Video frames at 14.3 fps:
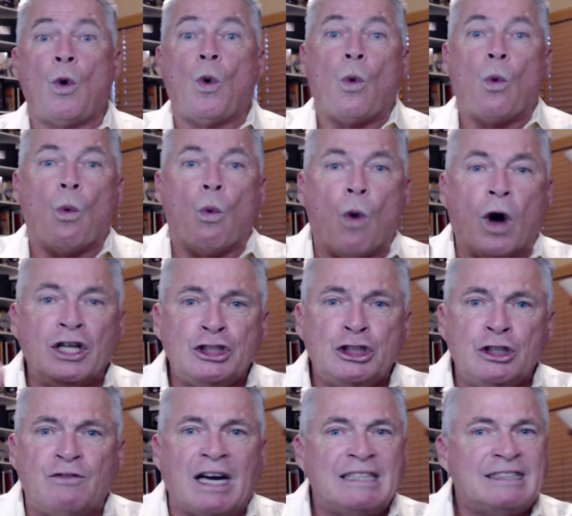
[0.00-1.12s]
Once
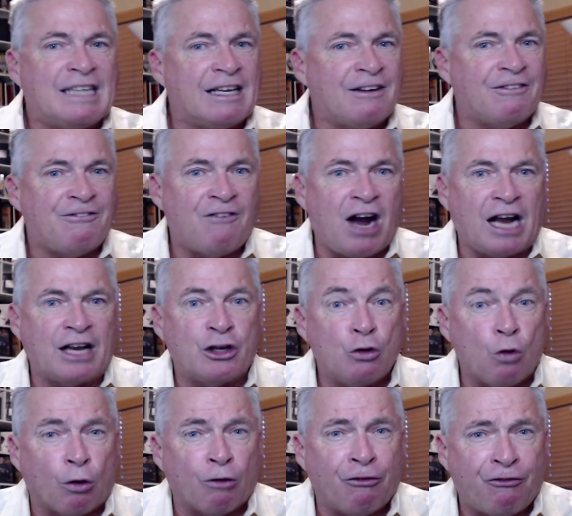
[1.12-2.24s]
you've identified
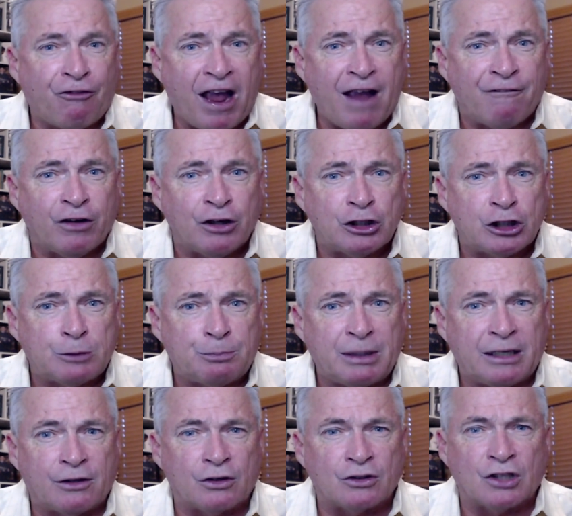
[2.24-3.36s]
your favorite
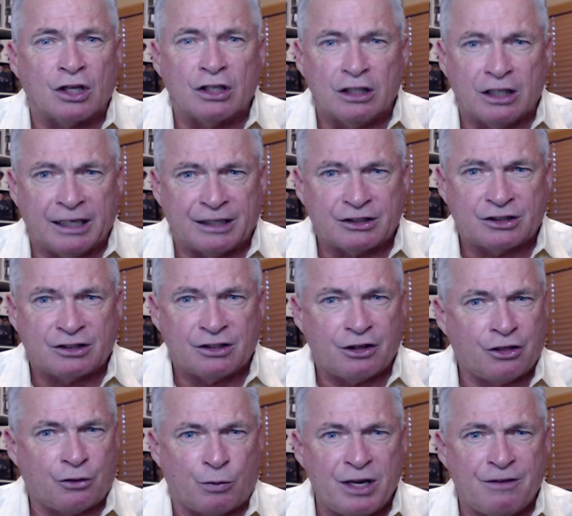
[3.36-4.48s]
speakers, list
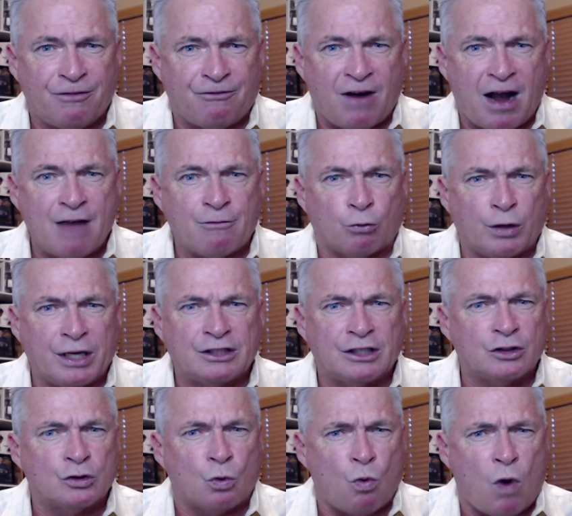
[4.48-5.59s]
3 to 5
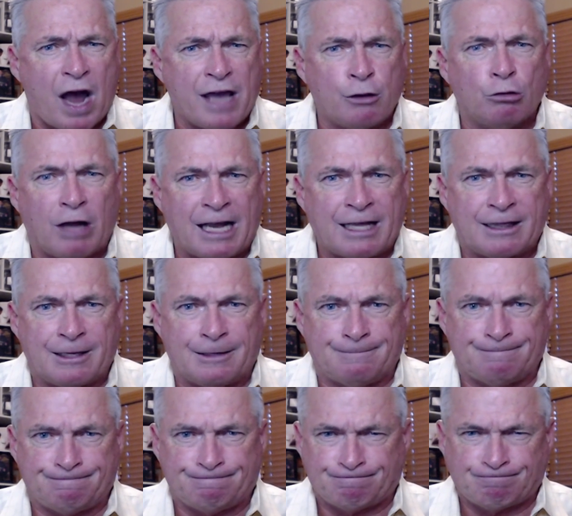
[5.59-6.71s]
reasons why you like them.